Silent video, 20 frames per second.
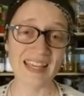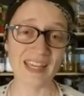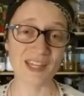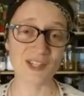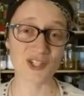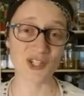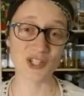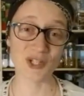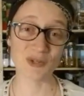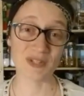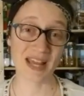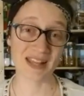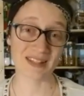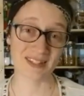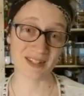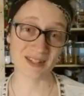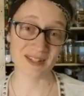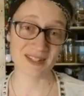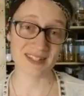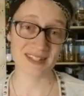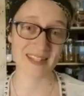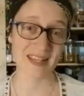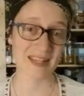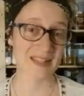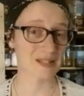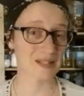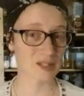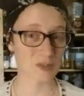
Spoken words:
kitchen utensils,